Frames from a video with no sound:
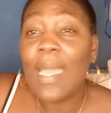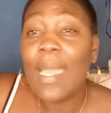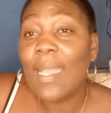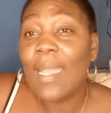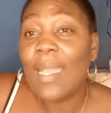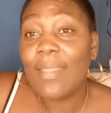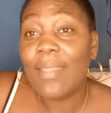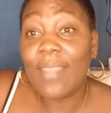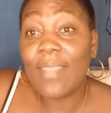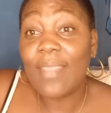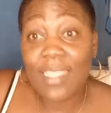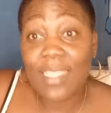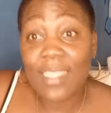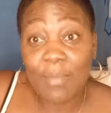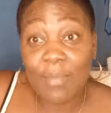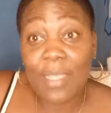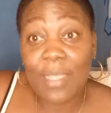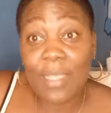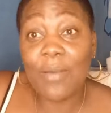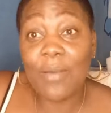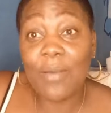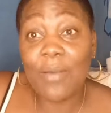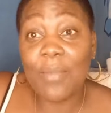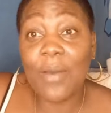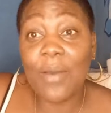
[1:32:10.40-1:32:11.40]
That's my
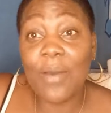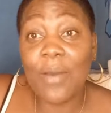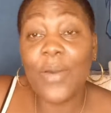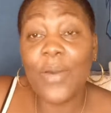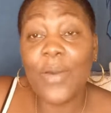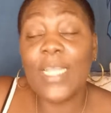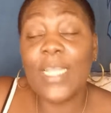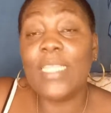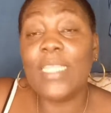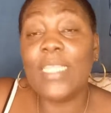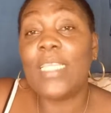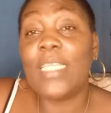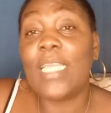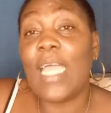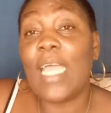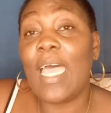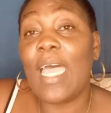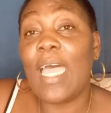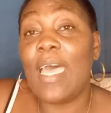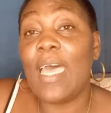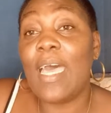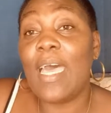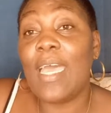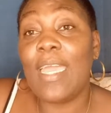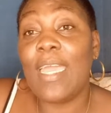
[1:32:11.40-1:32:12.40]
number one.
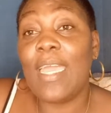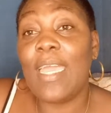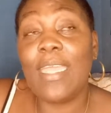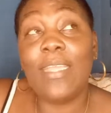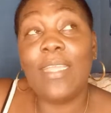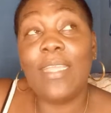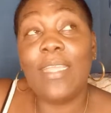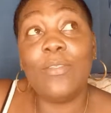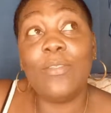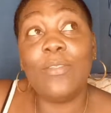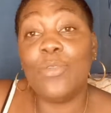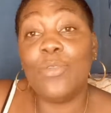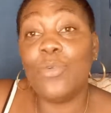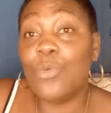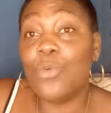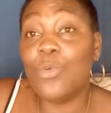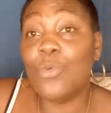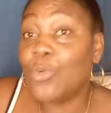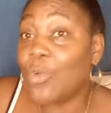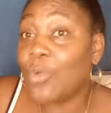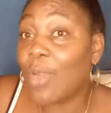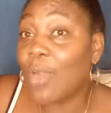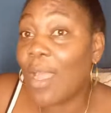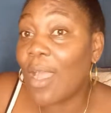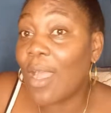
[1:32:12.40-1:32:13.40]
I do
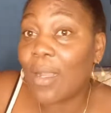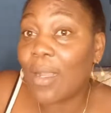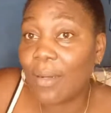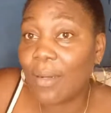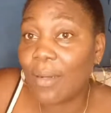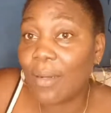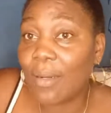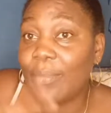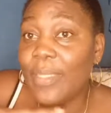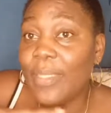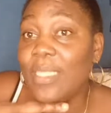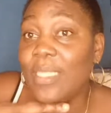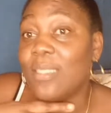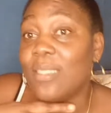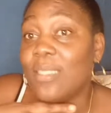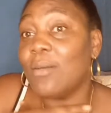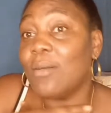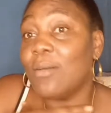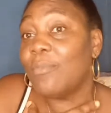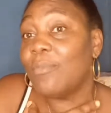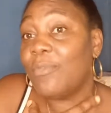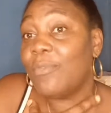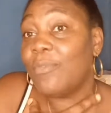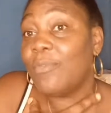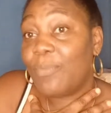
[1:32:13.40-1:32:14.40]
rock me some
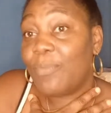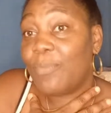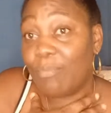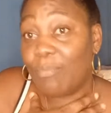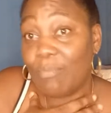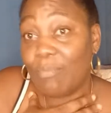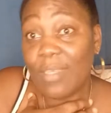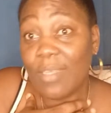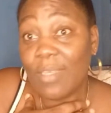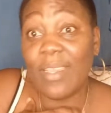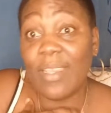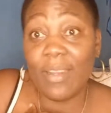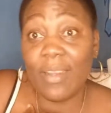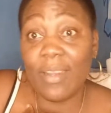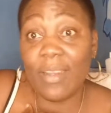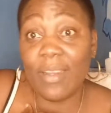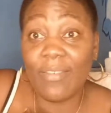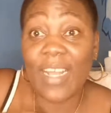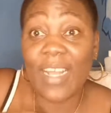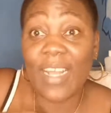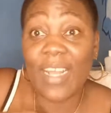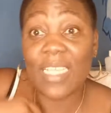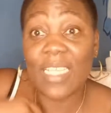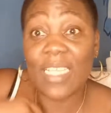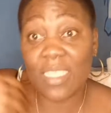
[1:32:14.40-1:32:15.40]
hair,
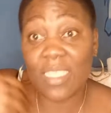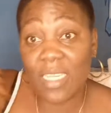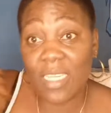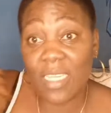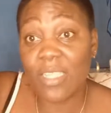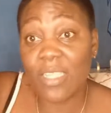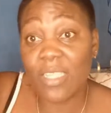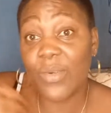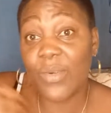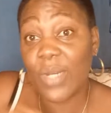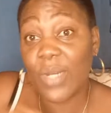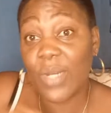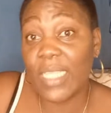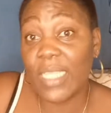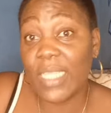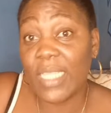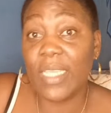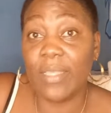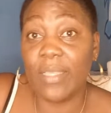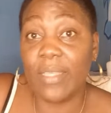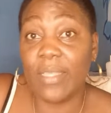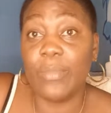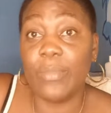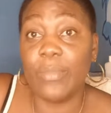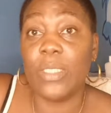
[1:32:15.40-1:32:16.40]
false hair now and then,
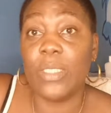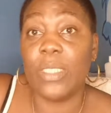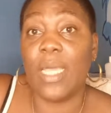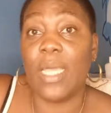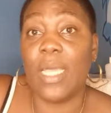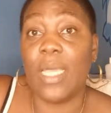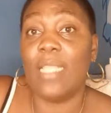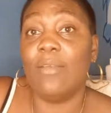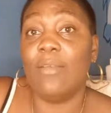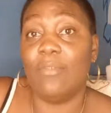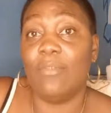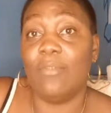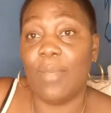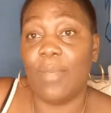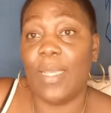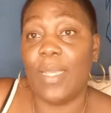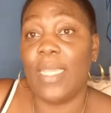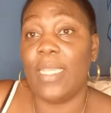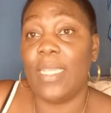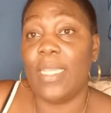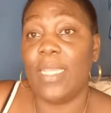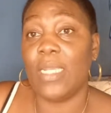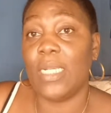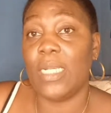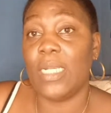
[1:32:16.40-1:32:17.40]
but I love my
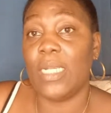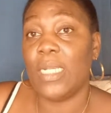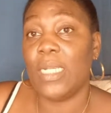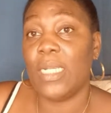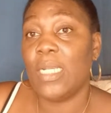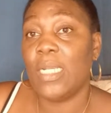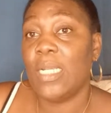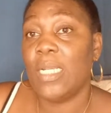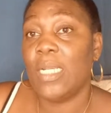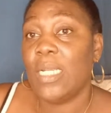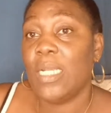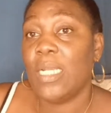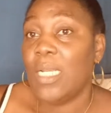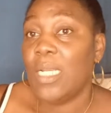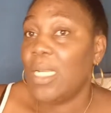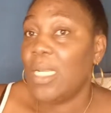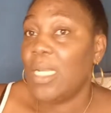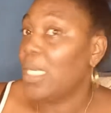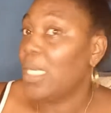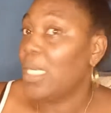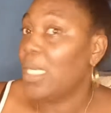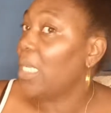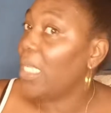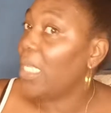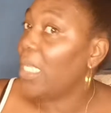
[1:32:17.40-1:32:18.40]
hair.
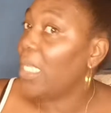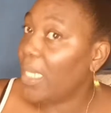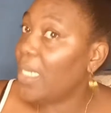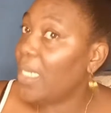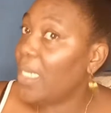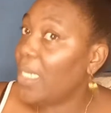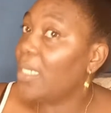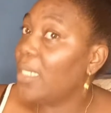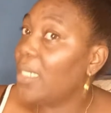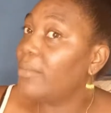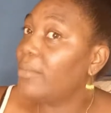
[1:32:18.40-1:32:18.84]
Yeah.